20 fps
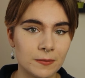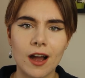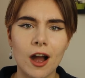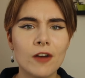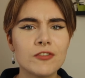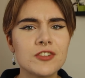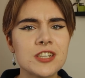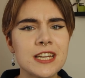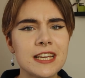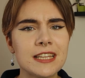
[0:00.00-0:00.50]

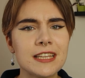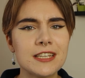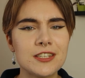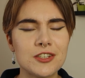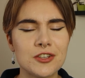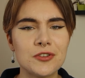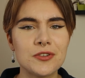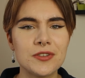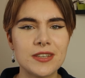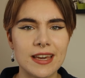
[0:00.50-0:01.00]
After nearly
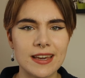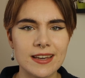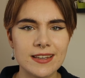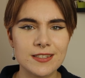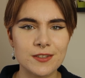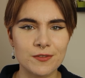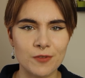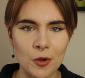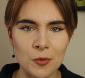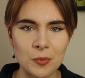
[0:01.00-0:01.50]
two
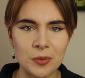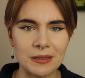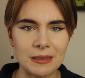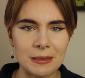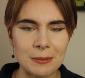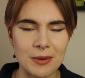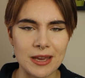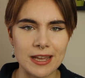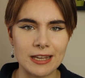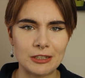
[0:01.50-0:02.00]
years of
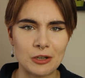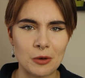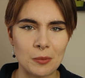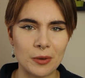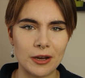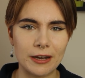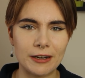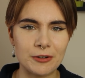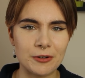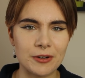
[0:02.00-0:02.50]
openly being
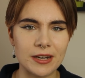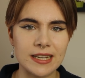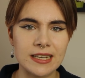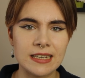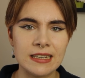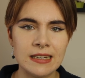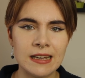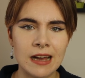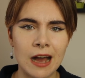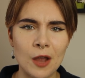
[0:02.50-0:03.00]
non-binary,